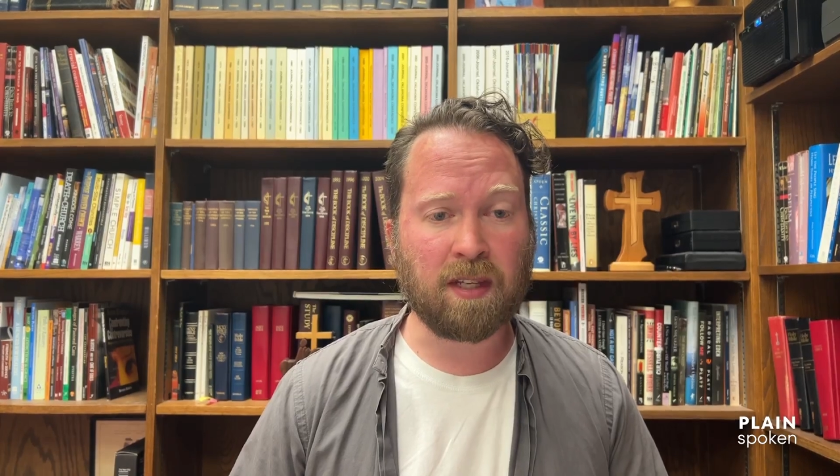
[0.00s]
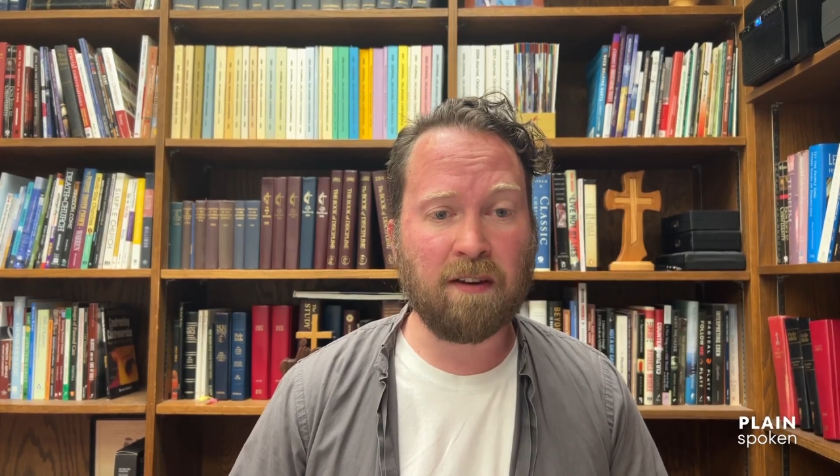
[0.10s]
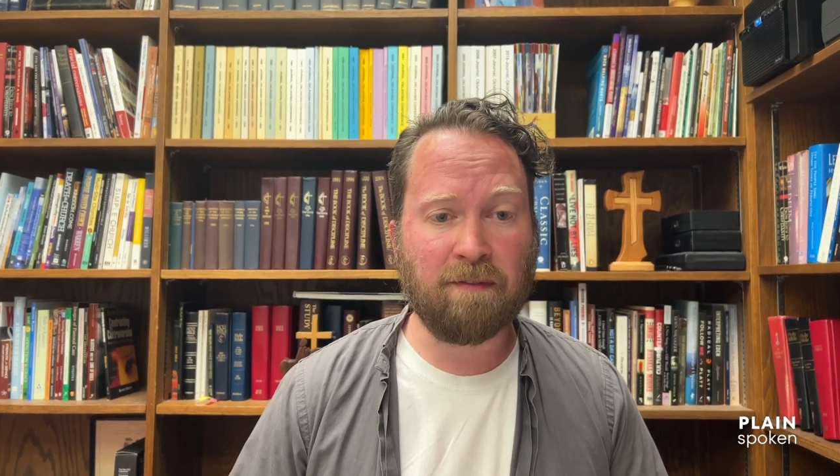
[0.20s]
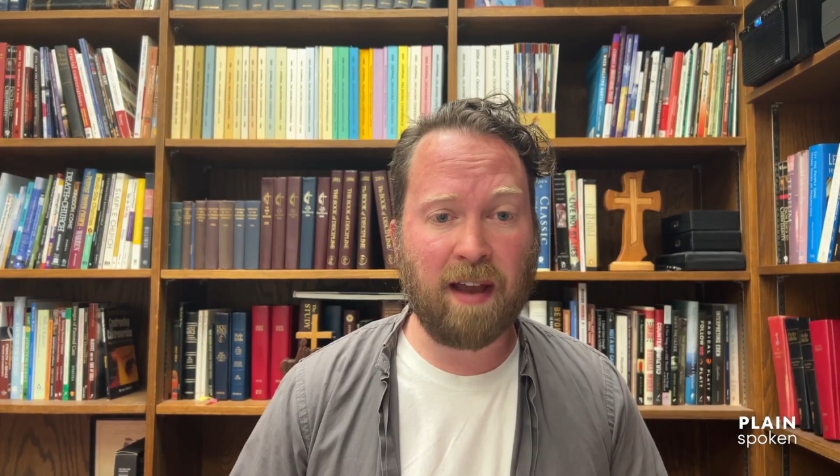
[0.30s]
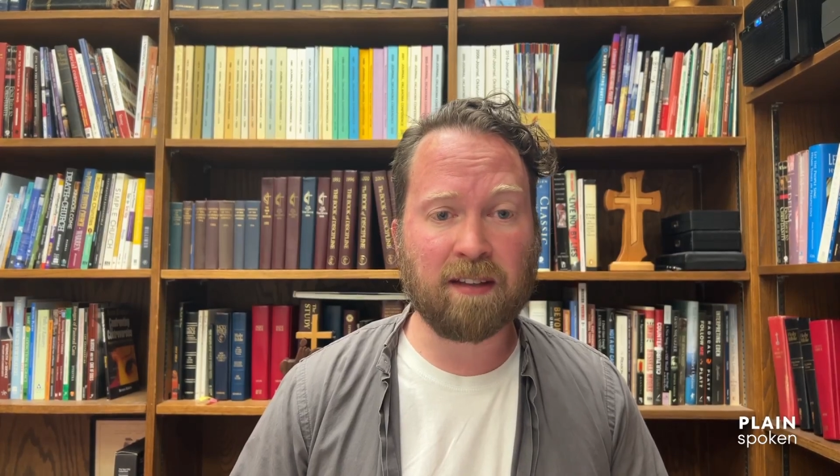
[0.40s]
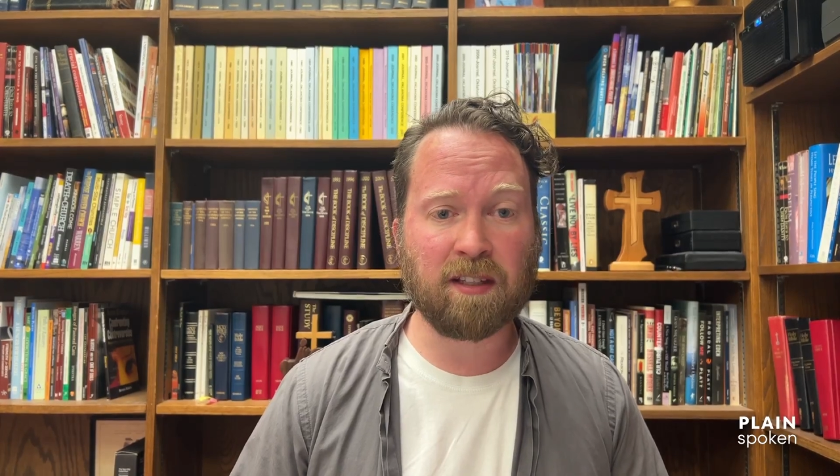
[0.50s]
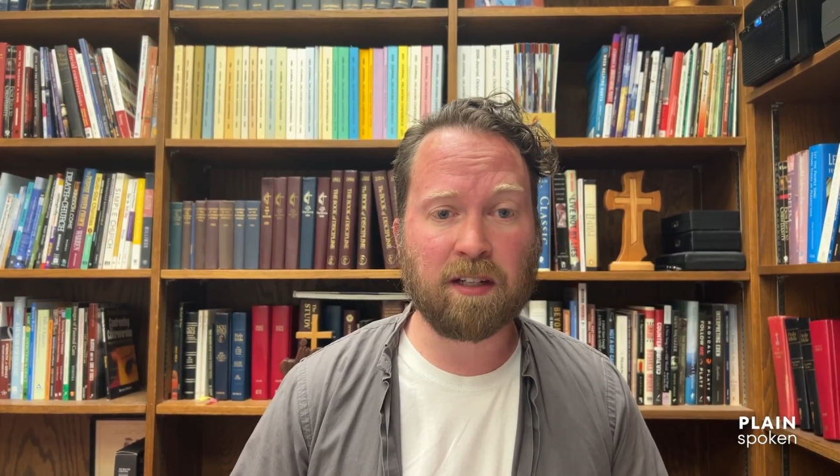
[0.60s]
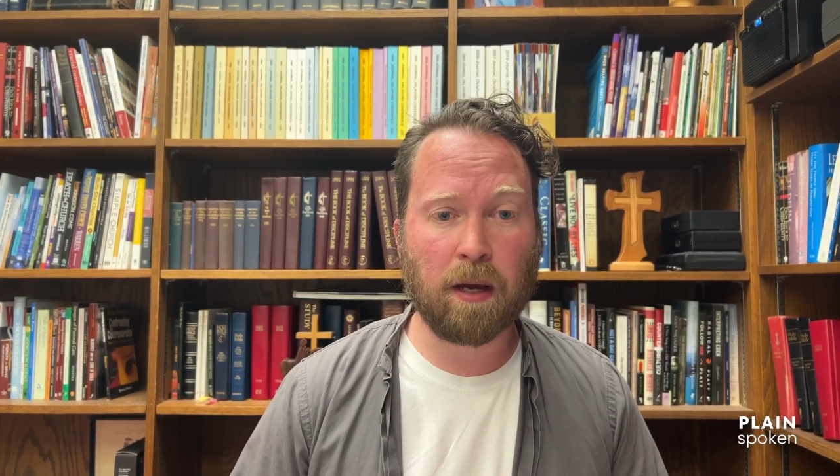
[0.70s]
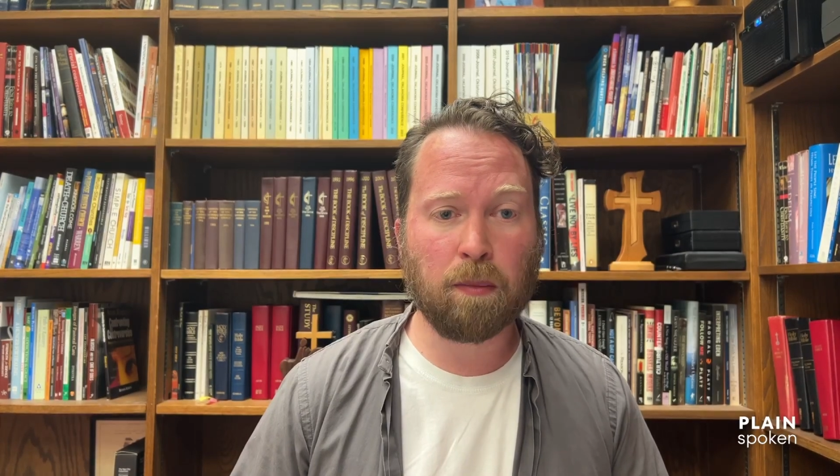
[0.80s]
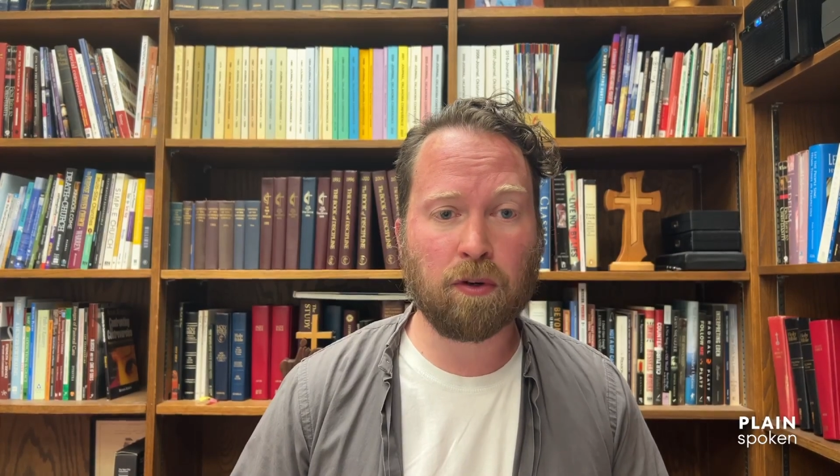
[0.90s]
In fact, the
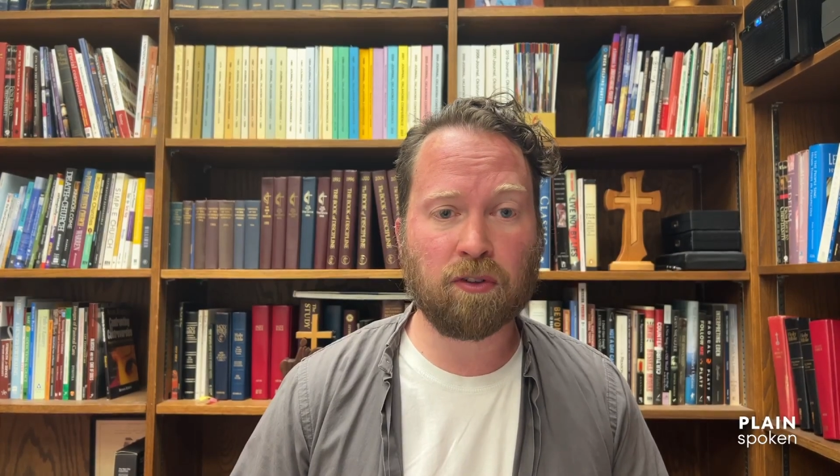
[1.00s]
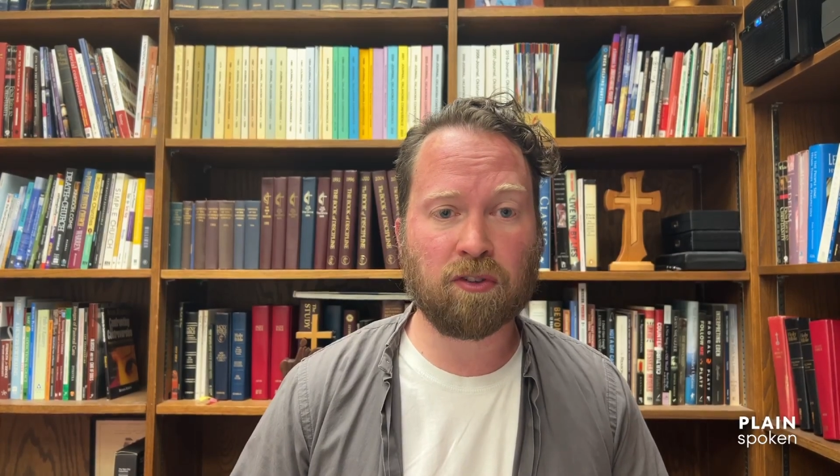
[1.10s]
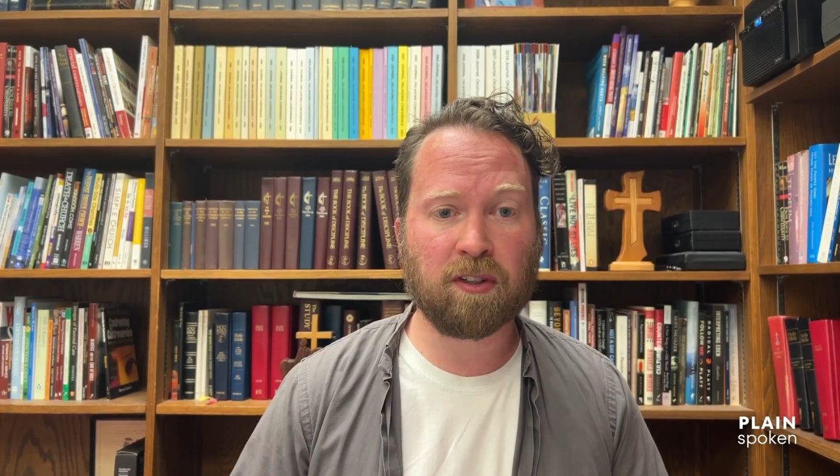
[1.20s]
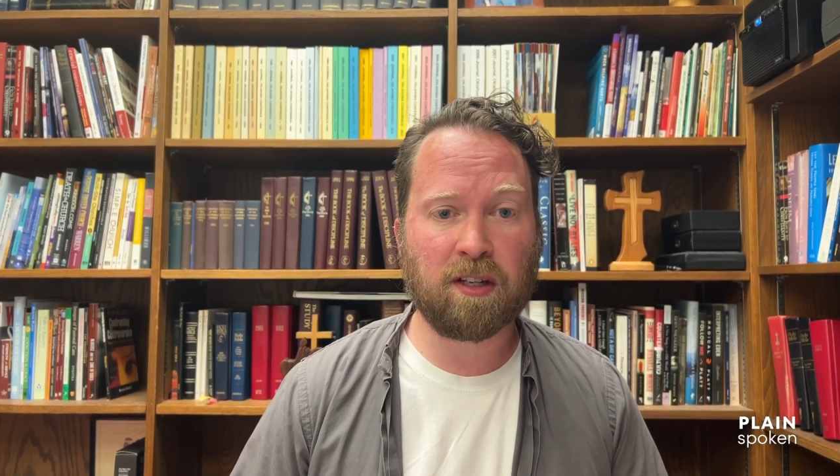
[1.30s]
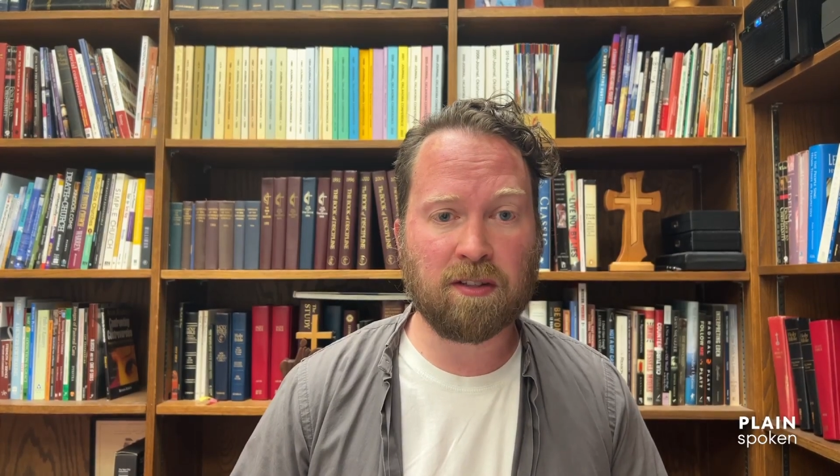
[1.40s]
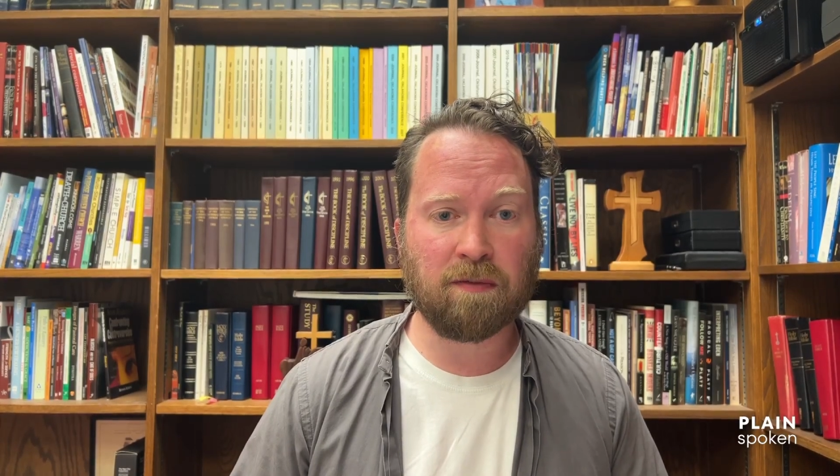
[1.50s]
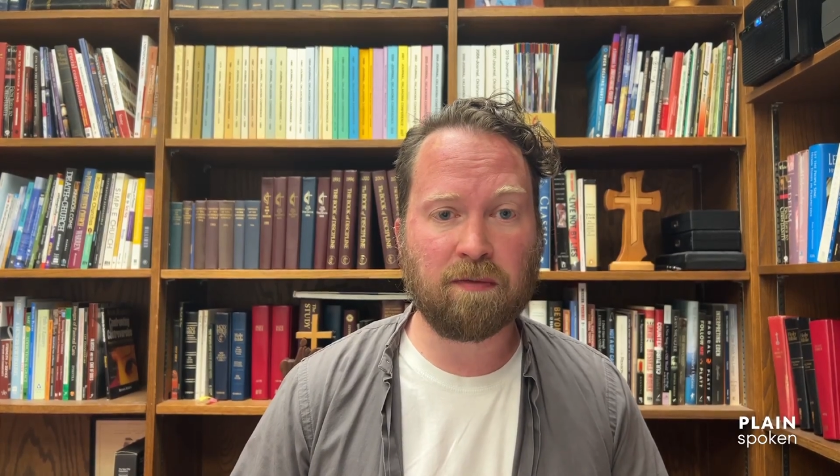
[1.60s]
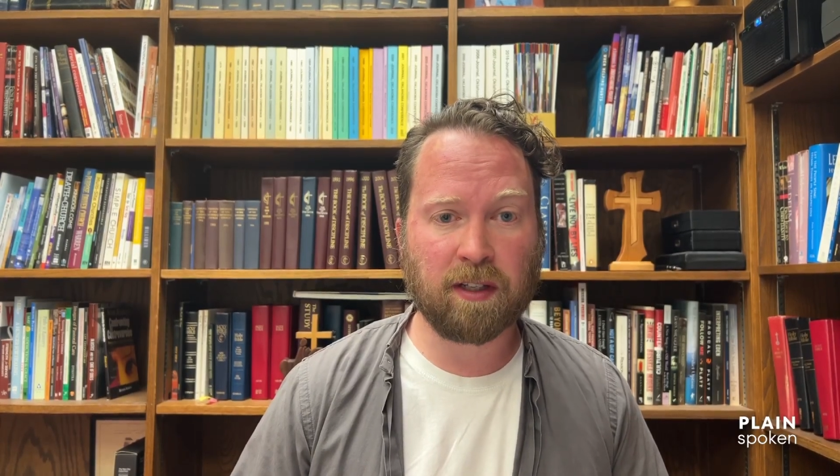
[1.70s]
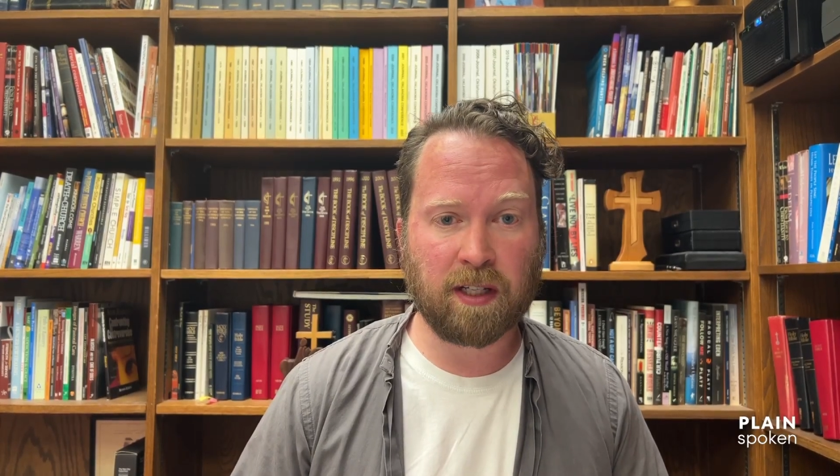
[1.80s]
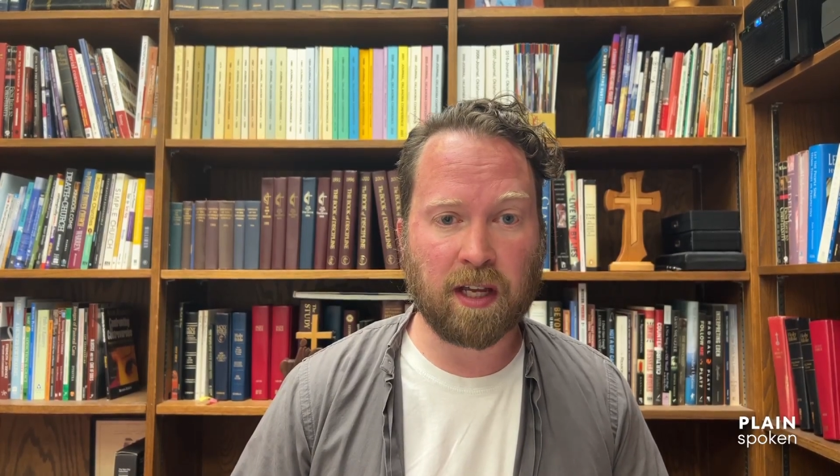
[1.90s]
numbers
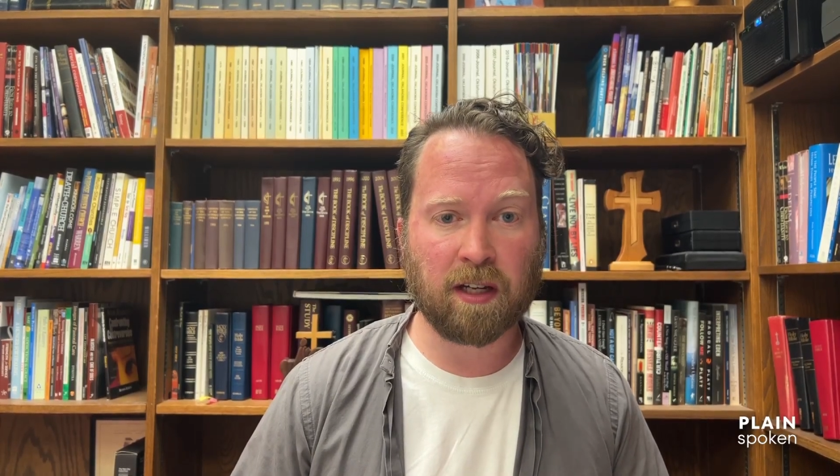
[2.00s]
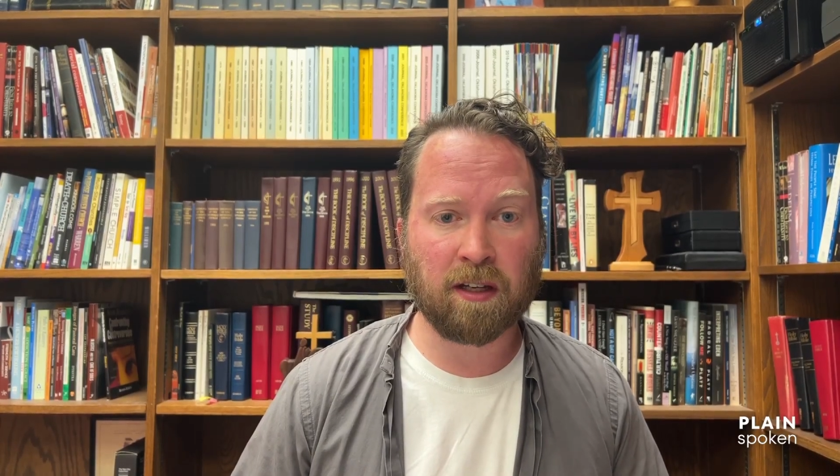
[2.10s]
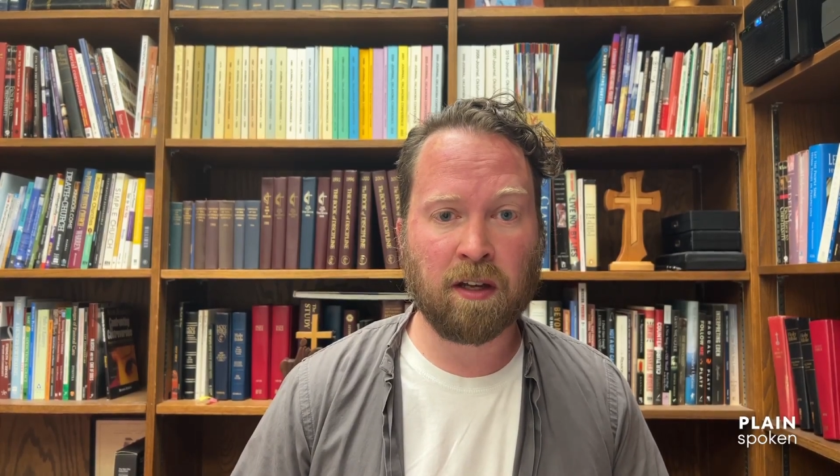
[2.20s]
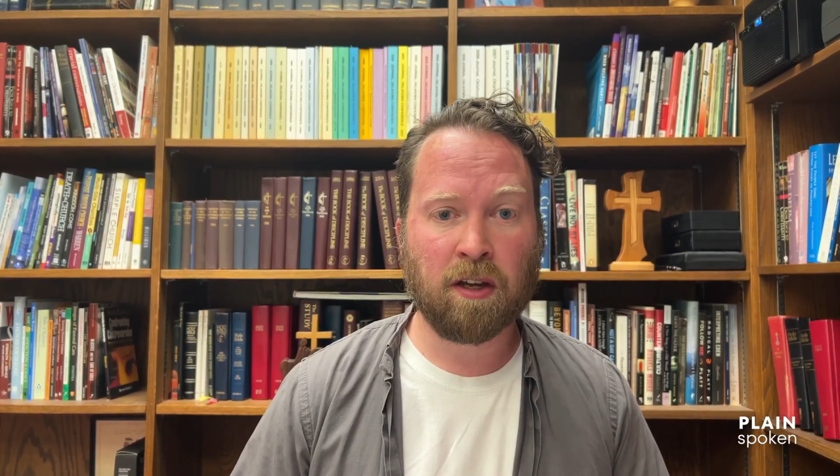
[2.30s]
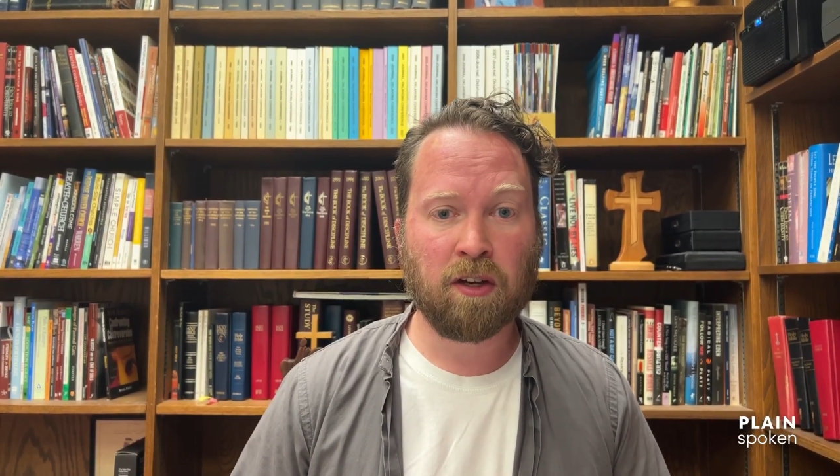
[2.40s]
disaffiliating